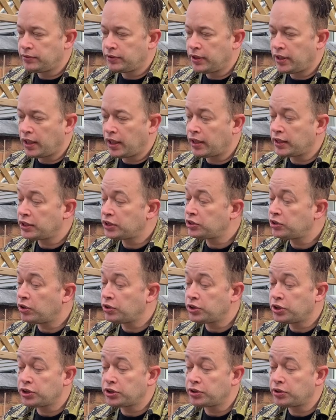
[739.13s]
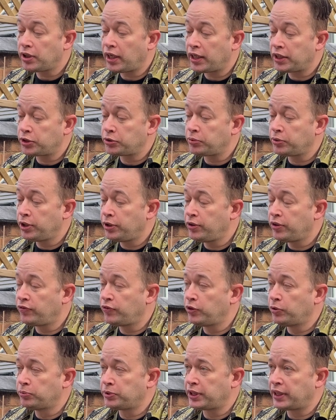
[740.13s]
Yeah, and it's not just actual
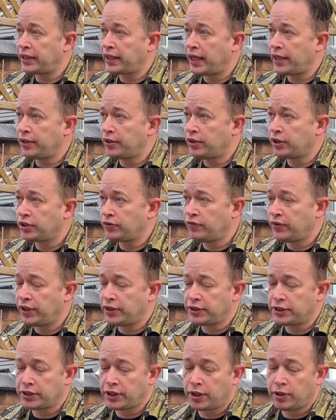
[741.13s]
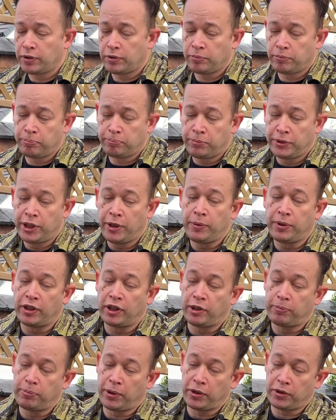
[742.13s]
uniforms that are getting hard to find. So you and I
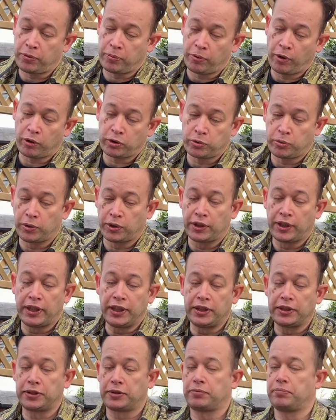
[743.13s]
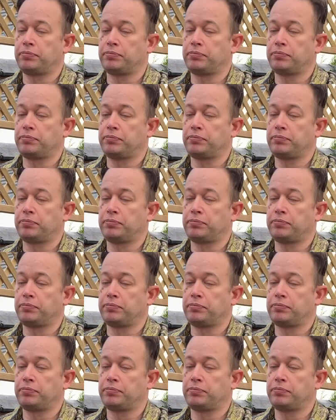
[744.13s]
have both rocked one of these